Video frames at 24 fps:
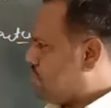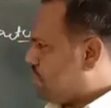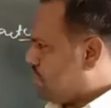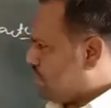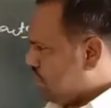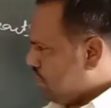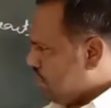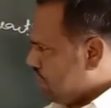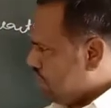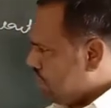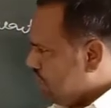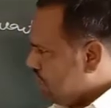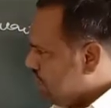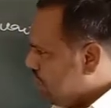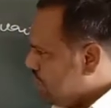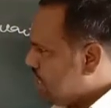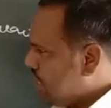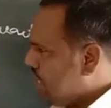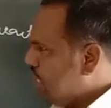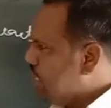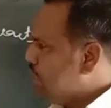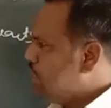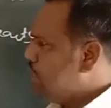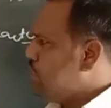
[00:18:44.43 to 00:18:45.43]
the
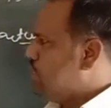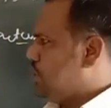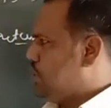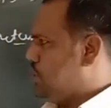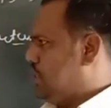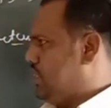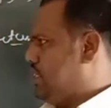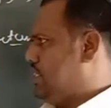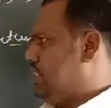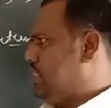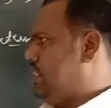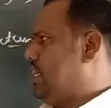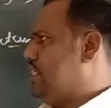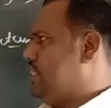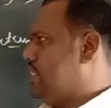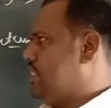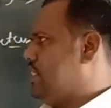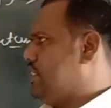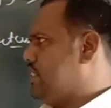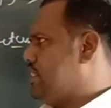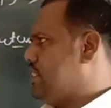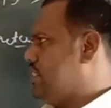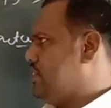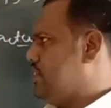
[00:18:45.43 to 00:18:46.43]
continuation, that is
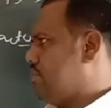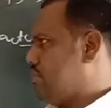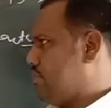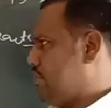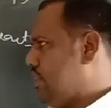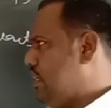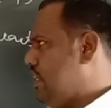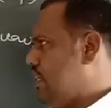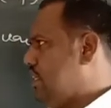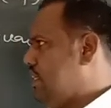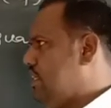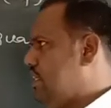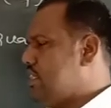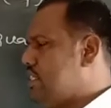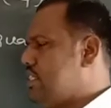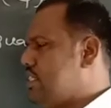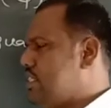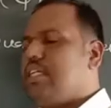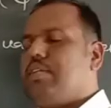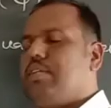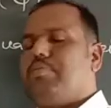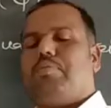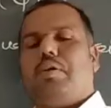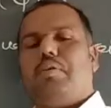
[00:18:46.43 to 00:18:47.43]
the step
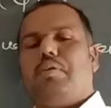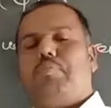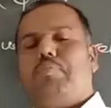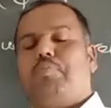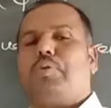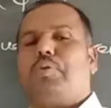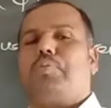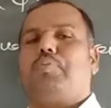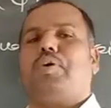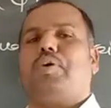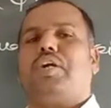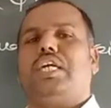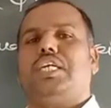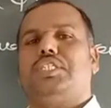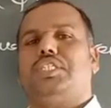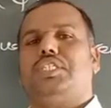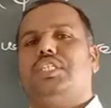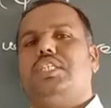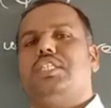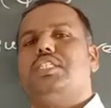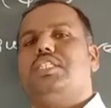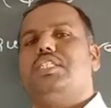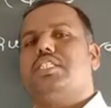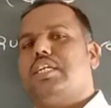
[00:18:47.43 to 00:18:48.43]
of propagation, is
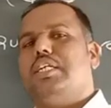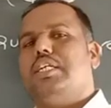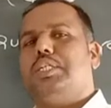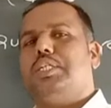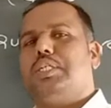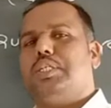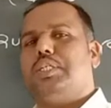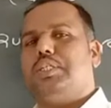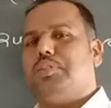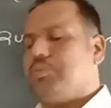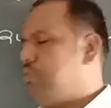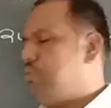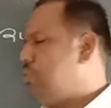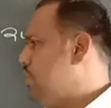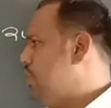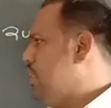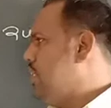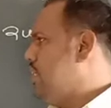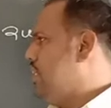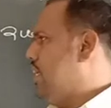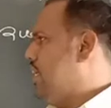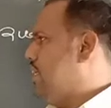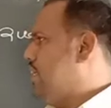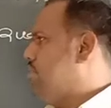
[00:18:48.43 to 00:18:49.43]
continue,
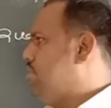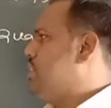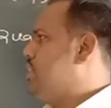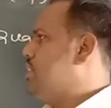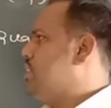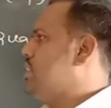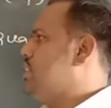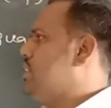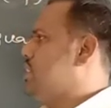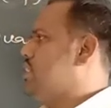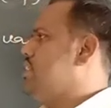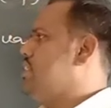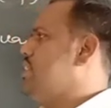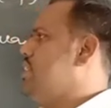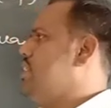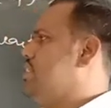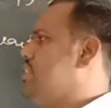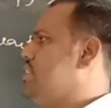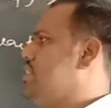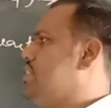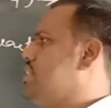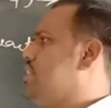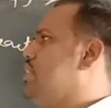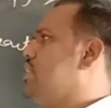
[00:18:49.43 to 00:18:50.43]
and which results
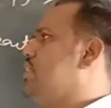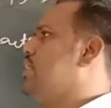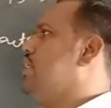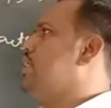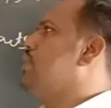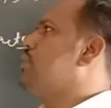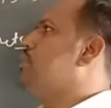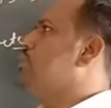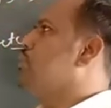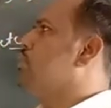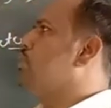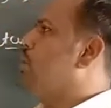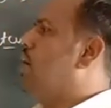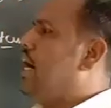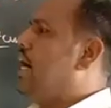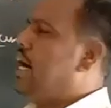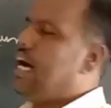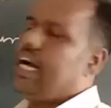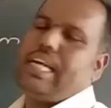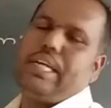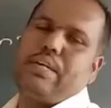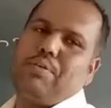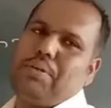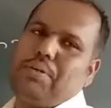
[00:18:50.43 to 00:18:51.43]
into high
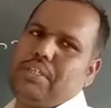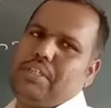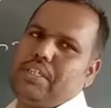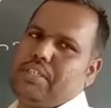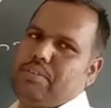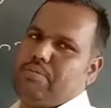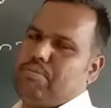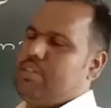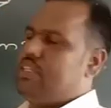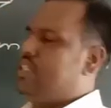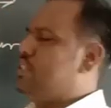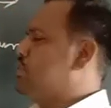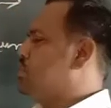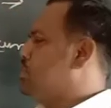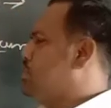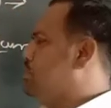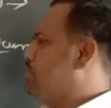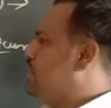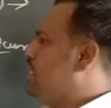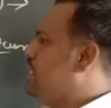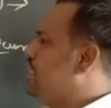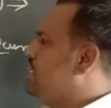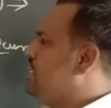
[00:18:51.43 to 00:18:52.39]
quantum yield. So main